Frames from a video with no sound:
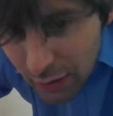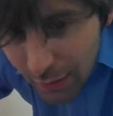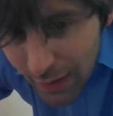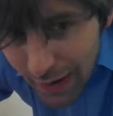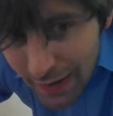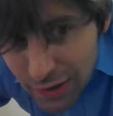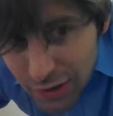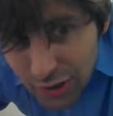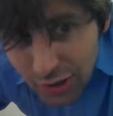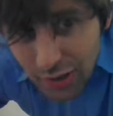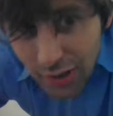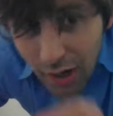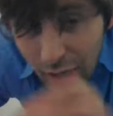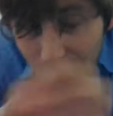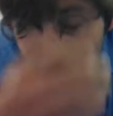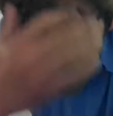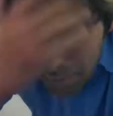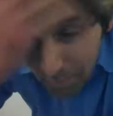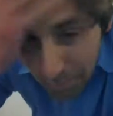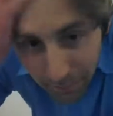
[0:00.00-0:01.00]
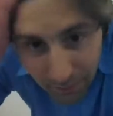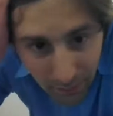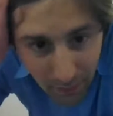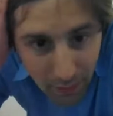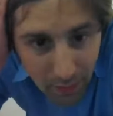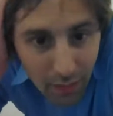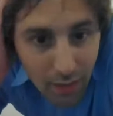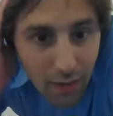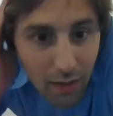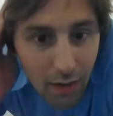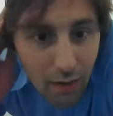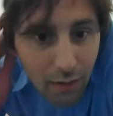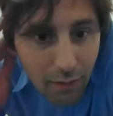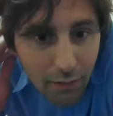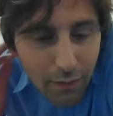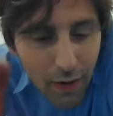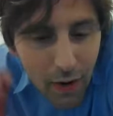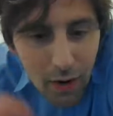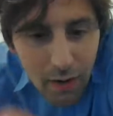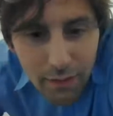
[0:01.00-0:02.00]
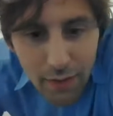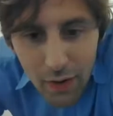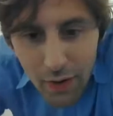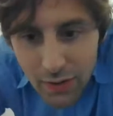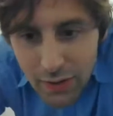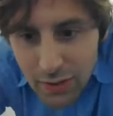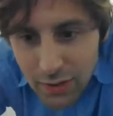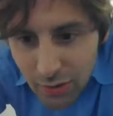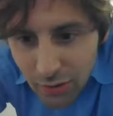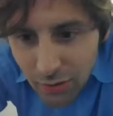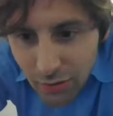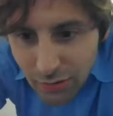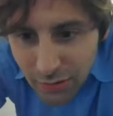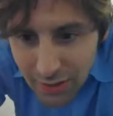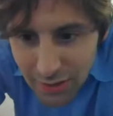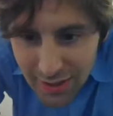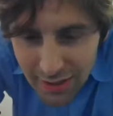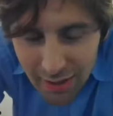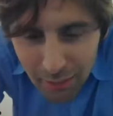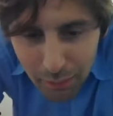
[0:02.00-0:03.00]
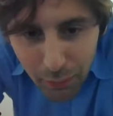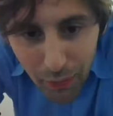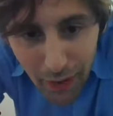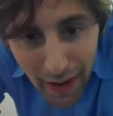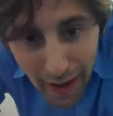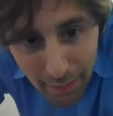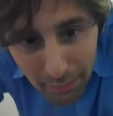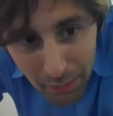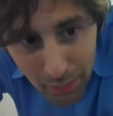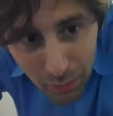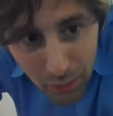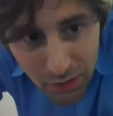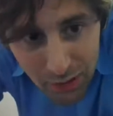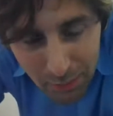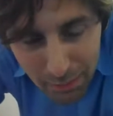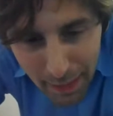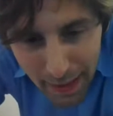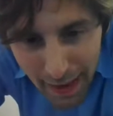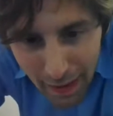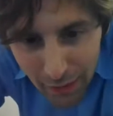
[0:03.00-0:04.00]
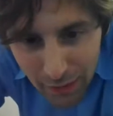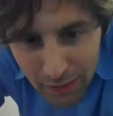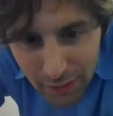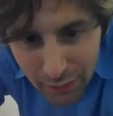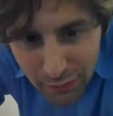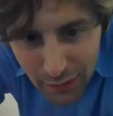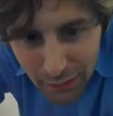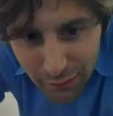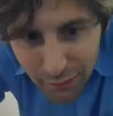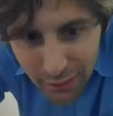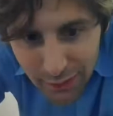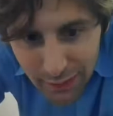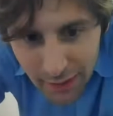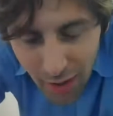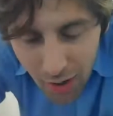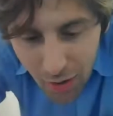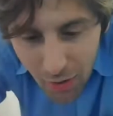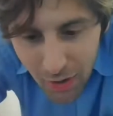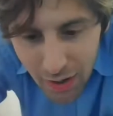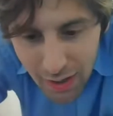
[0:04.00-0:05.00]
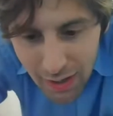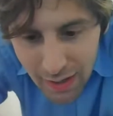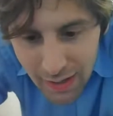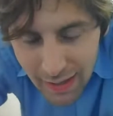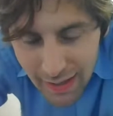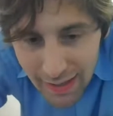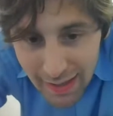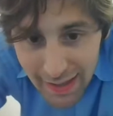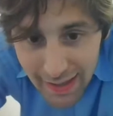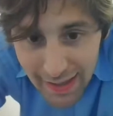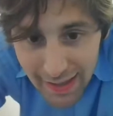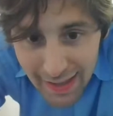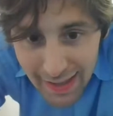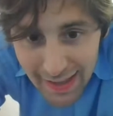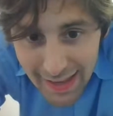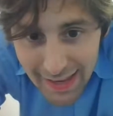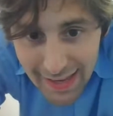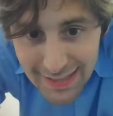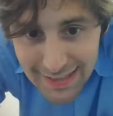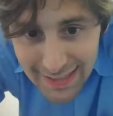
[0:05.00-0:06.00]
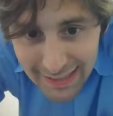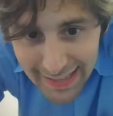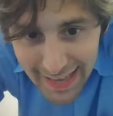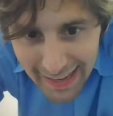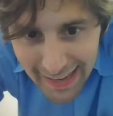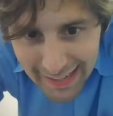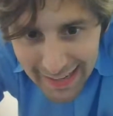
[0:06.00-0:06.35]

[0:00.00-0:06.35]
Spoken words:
question. Very, very soon. You see, the problem with the powerlifting video is it got